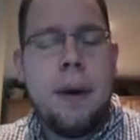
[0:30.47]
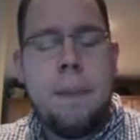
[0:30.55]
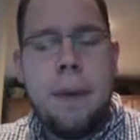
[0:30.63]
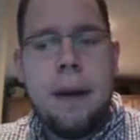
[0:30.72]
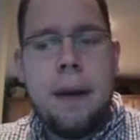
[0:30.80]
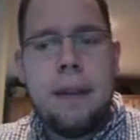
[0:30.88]

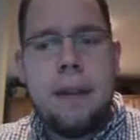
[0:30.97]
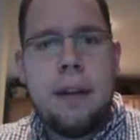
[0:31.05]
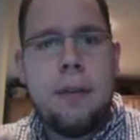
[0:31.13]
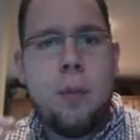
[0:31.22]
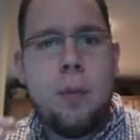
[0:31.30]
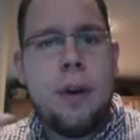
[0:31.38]
But
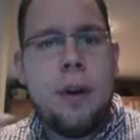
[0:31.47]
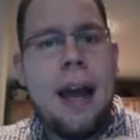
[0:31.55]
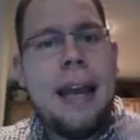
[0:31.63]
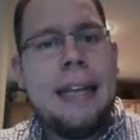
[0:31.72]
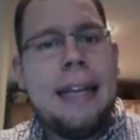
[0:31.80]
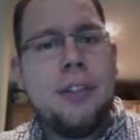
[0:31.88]
we're
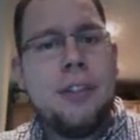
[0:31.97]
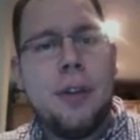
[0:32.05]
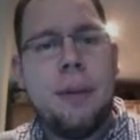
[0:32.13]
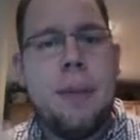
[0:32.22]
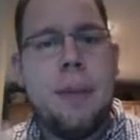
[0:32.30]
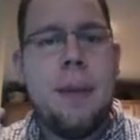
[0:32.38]
not
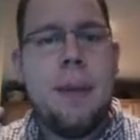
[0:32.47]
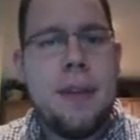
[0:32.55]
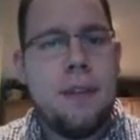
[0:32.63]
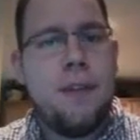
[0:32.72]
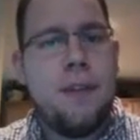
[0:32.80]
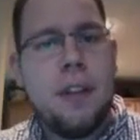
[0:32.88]
answering maybe
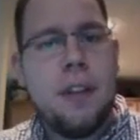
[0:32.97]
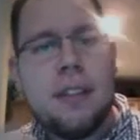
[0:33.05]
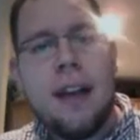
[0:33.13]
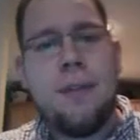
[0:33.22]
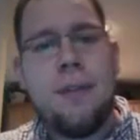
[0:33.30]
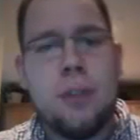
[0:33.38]
the
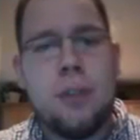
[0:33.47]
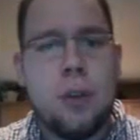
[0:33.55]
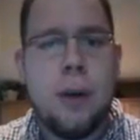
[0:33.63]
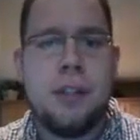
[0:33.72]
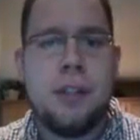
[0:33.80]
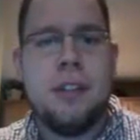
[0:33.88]
philosophical
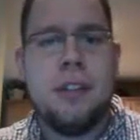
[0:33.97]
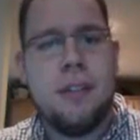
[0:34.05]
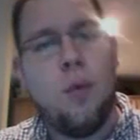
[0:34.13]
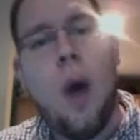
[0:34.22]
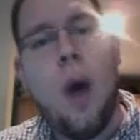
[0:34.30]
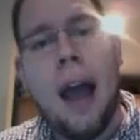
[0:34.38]
questions
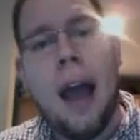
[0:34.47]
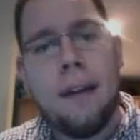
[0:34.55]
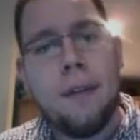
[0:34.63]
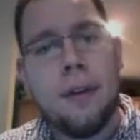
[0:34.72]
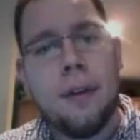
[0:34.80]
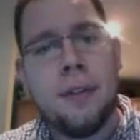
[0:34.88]
of why
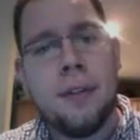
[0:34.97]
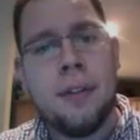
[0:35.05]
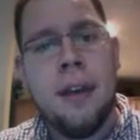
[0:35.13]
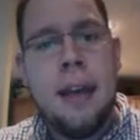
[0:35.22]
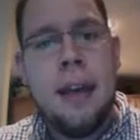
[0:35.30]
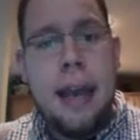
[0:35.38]
first,
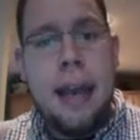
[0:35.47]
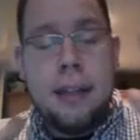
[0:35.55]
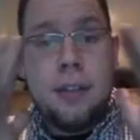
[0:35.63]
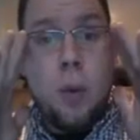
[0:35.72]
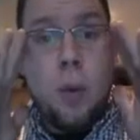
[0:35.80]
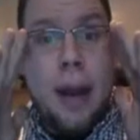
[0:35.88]
and
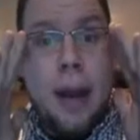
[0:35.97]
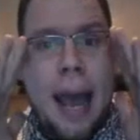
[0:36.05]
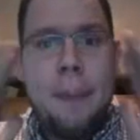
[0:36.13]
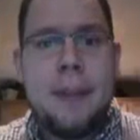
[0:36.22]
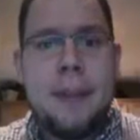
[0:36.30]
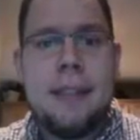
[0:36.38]
so what
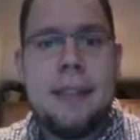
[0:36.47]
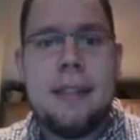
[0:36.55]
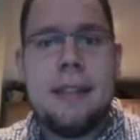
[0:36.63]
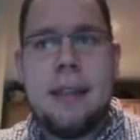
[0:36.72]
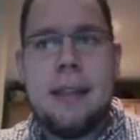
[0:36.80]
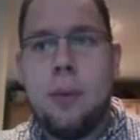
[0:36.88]
happens
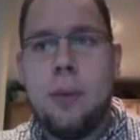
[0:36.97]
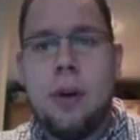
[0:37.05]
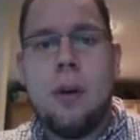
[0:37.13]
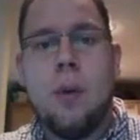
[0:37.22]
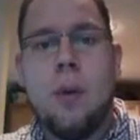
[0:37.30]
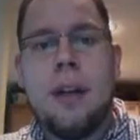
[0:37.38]
is that
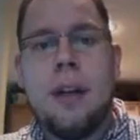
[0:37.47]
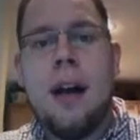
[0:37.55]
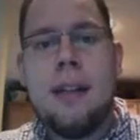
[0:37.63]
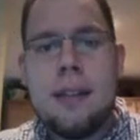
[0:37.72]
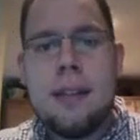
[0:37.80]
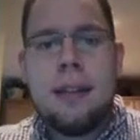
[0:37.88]
we're
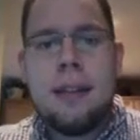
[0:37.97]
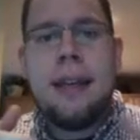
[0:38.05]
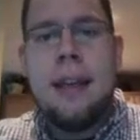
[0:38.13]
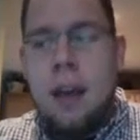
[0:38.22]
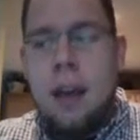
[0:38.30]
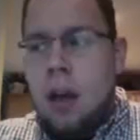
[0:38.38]
constantly